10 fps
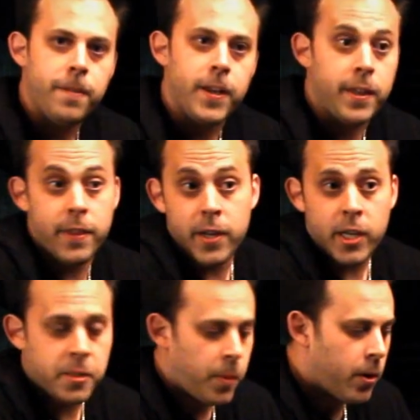The
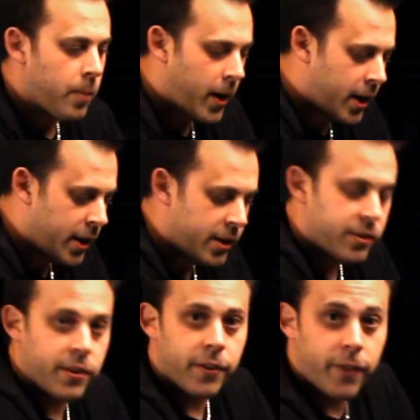nice part about it
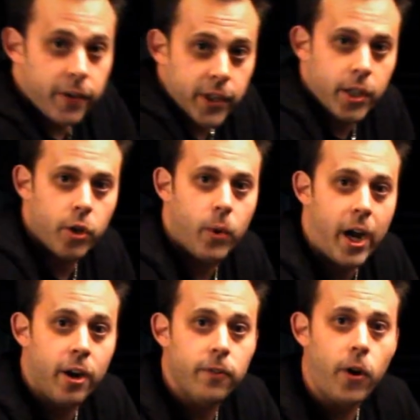is they're very low
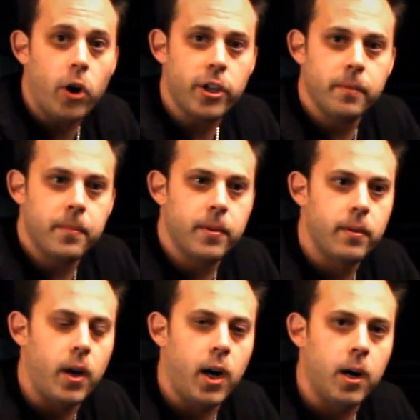air volume,
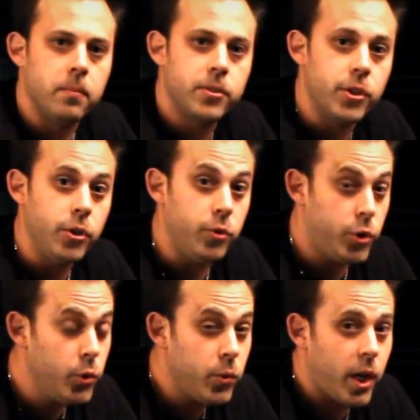so you
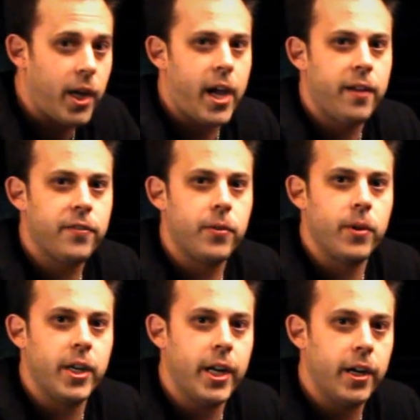do not have to
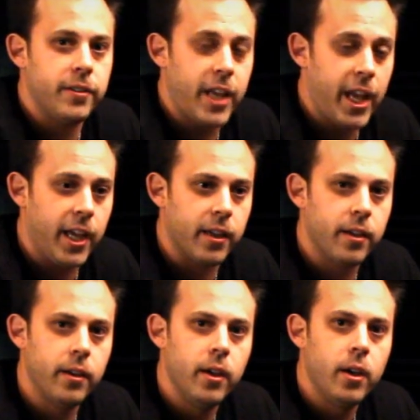run an air
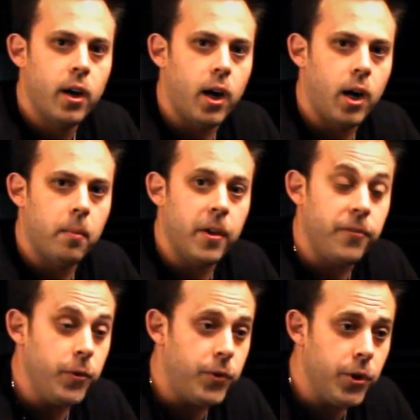tank.
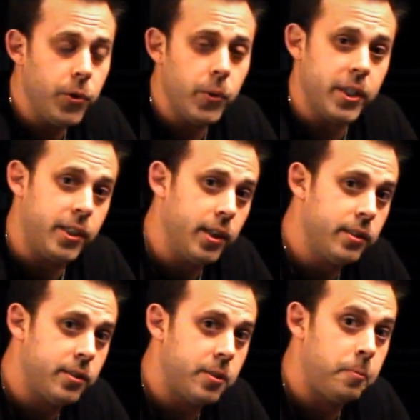If you do, it
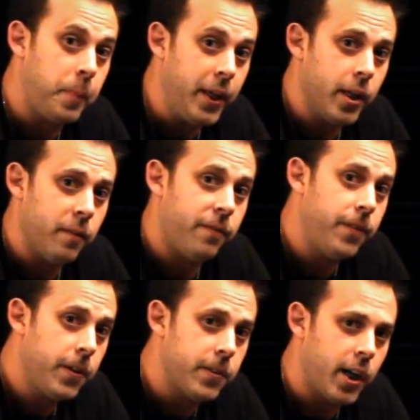does speed up
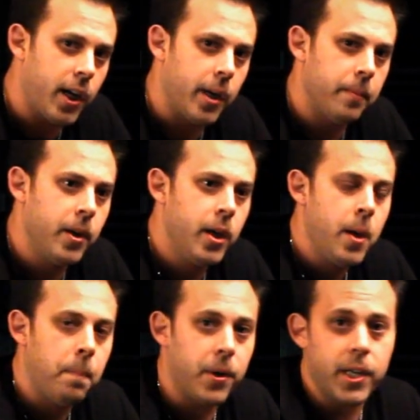fill time,
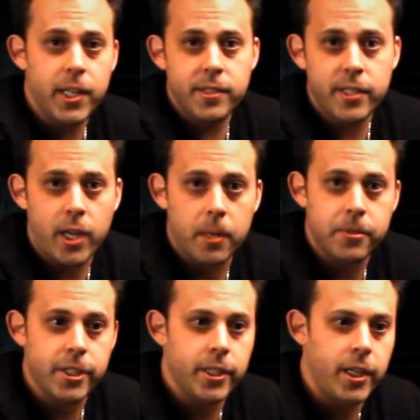but it is an
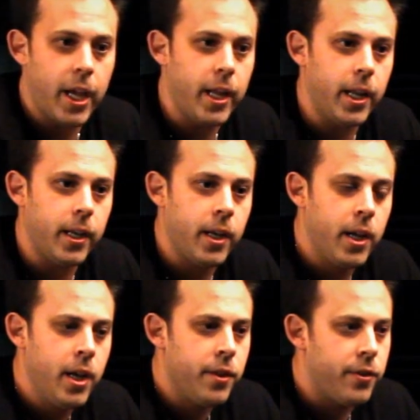option, and
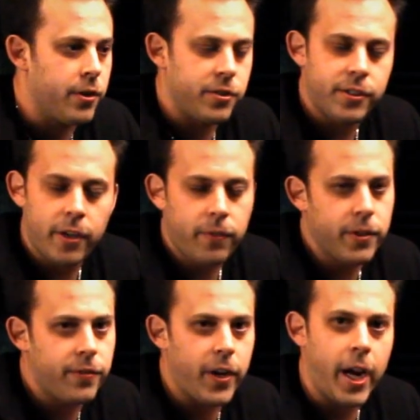there's several
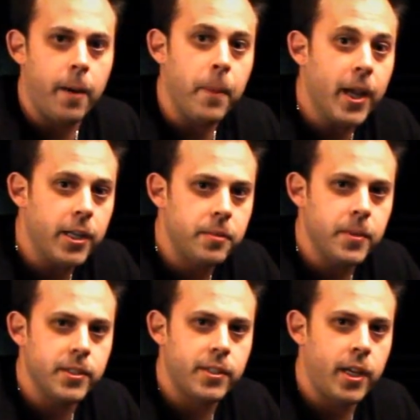different air
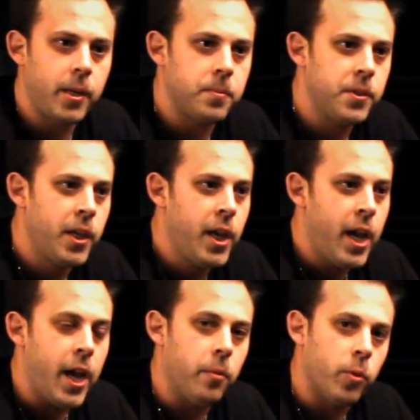management setups,
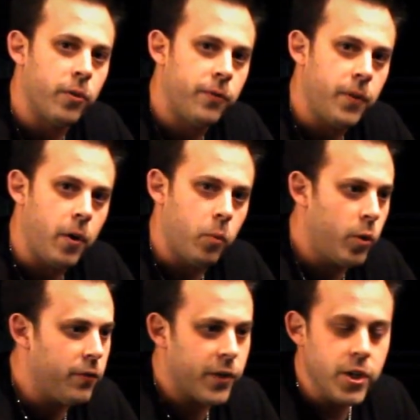and
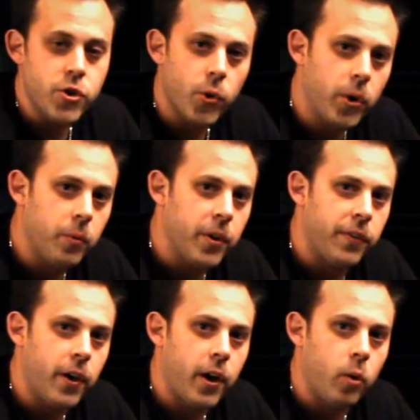we've conjoined
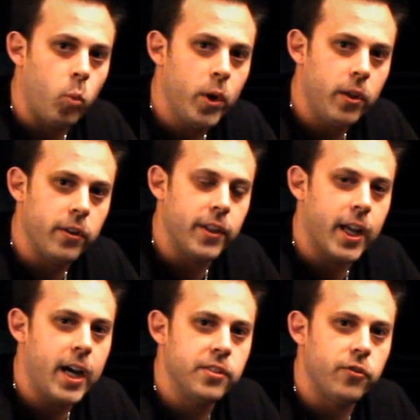with Will and the
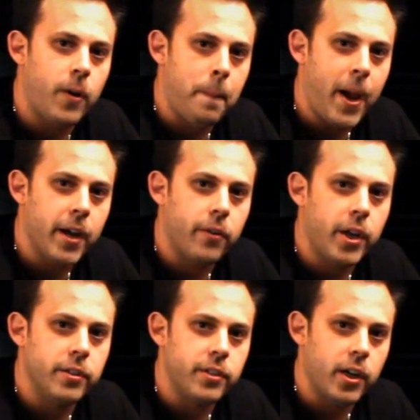guys over at
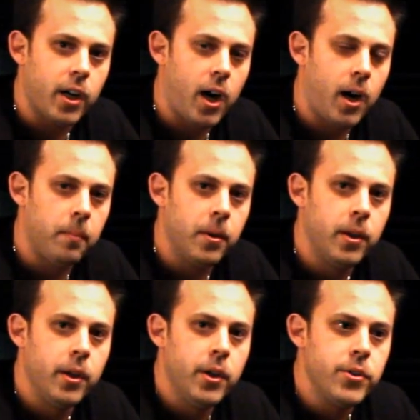bagriders.com
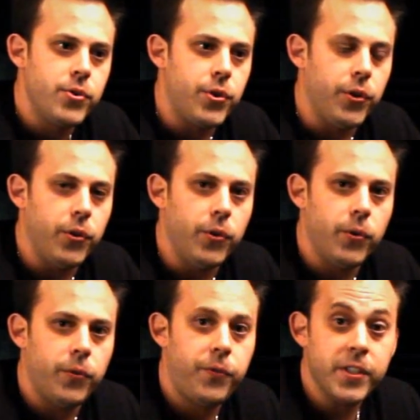
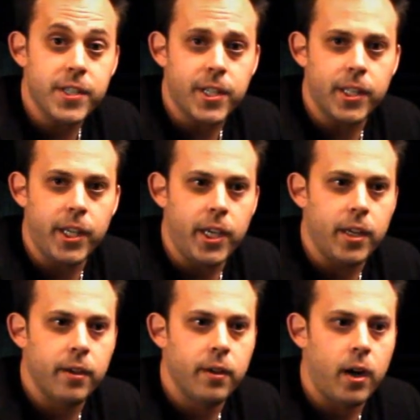to physically